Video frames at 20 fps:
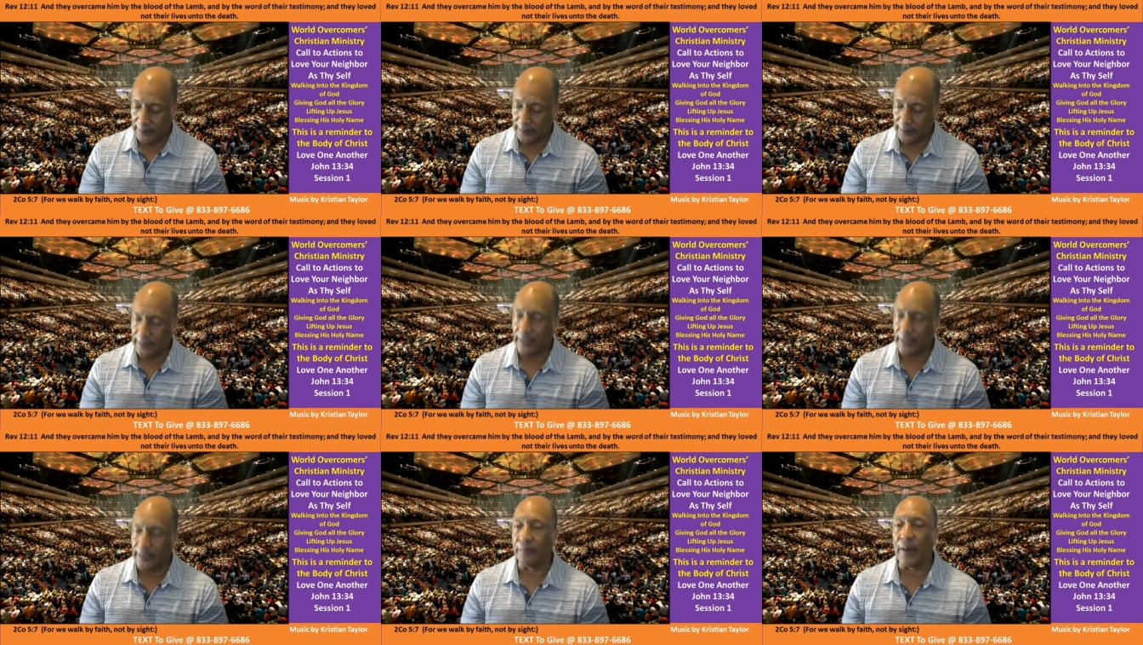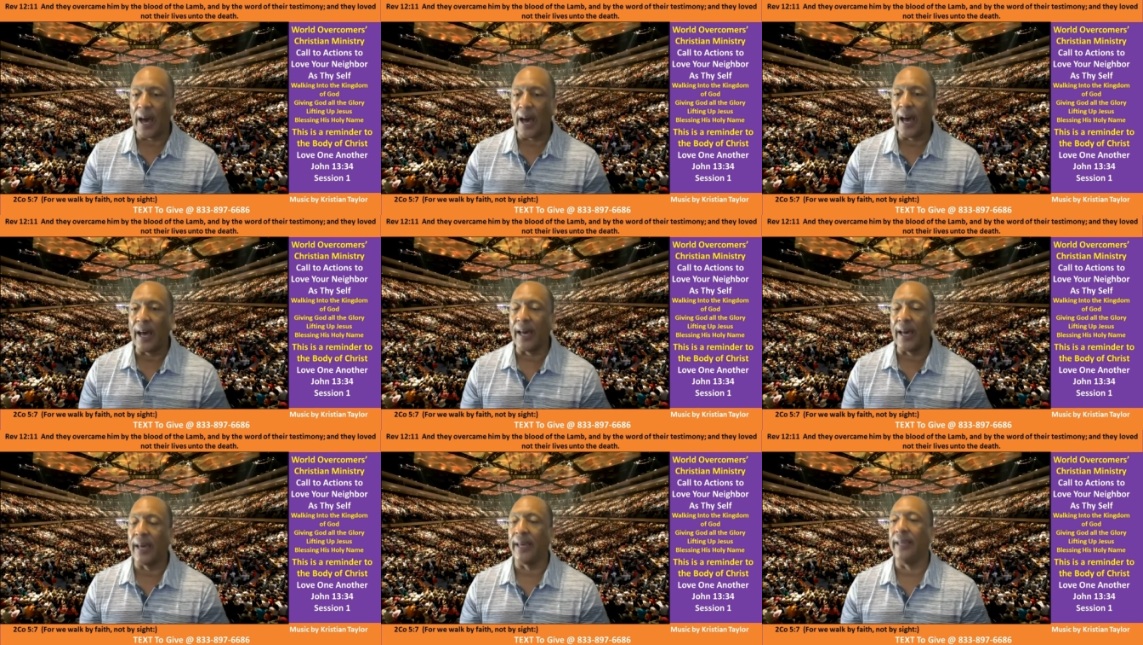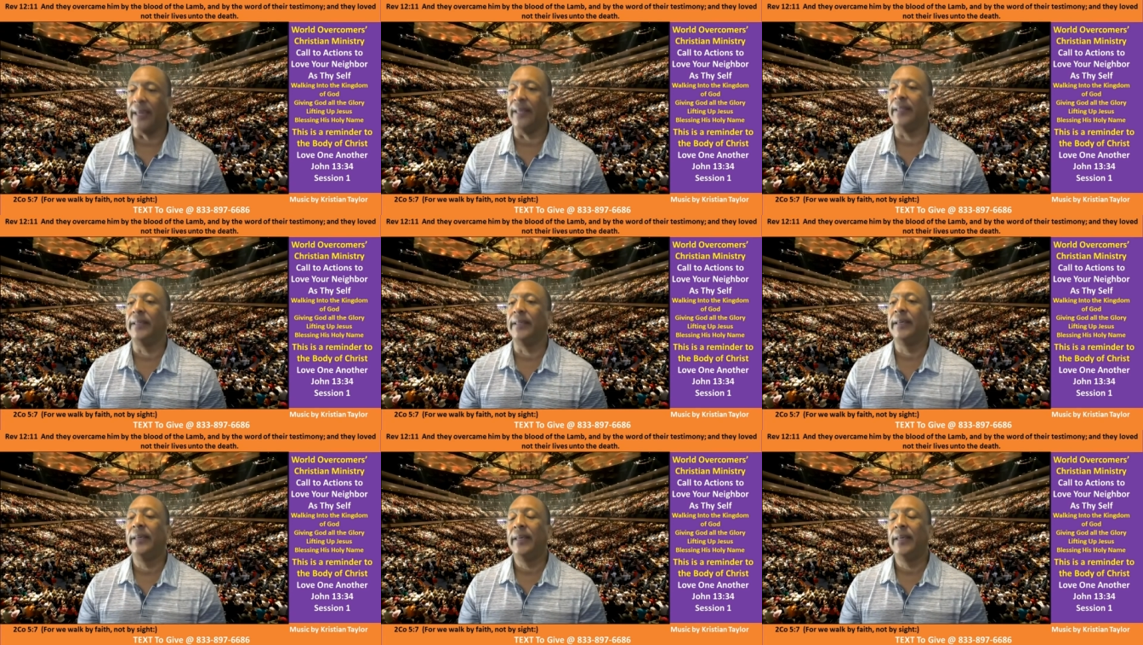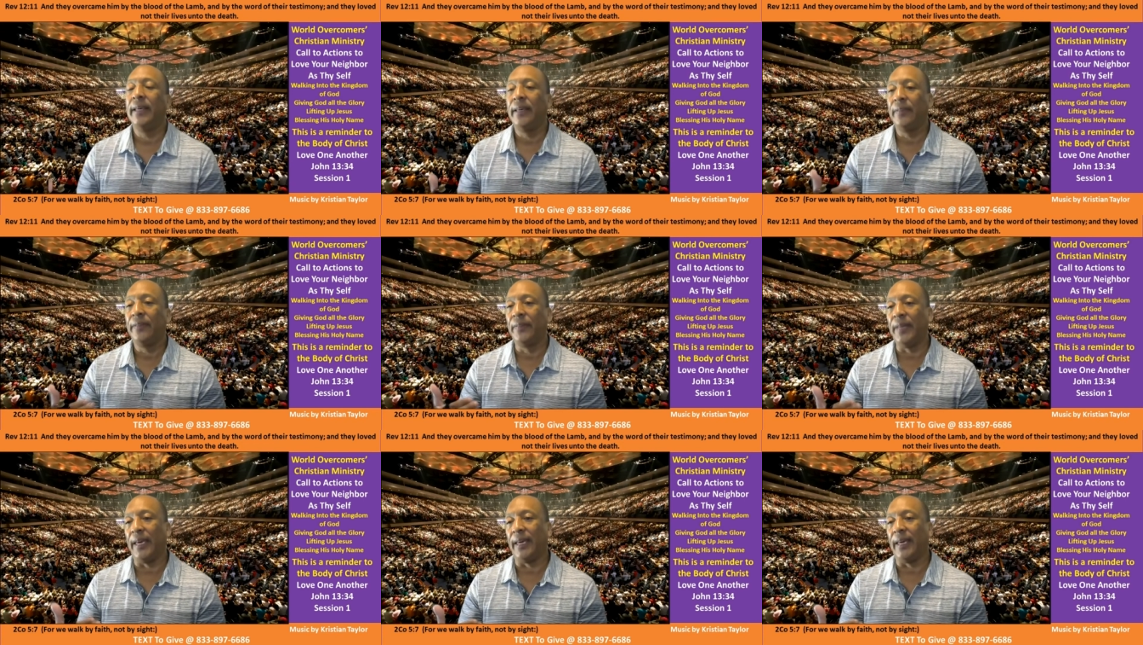the divide
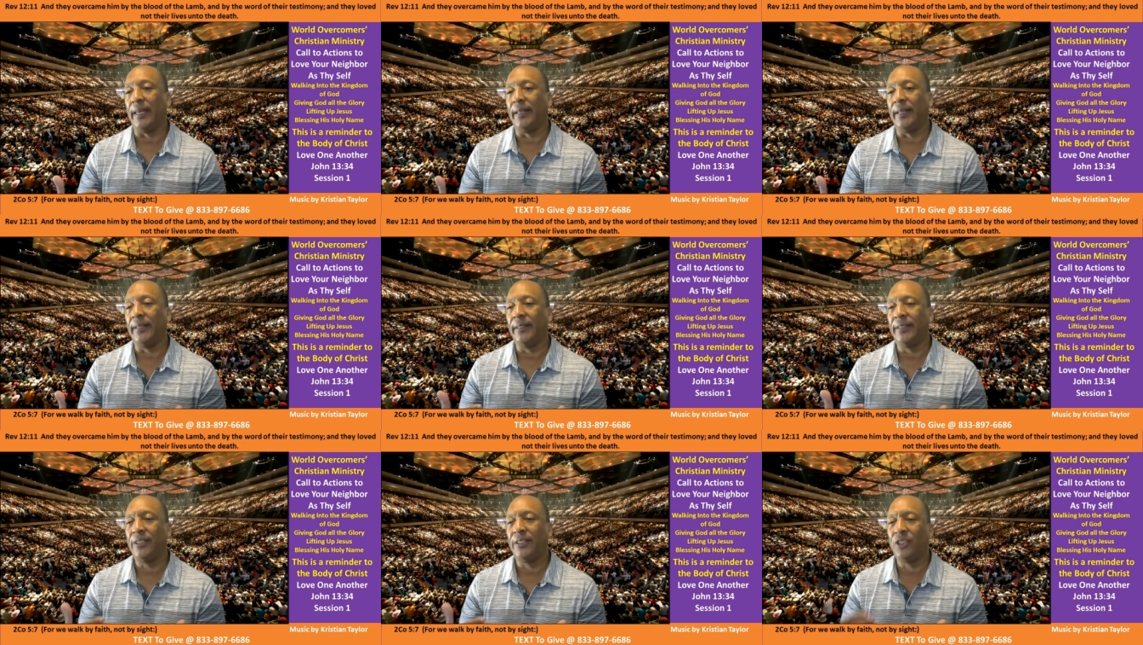that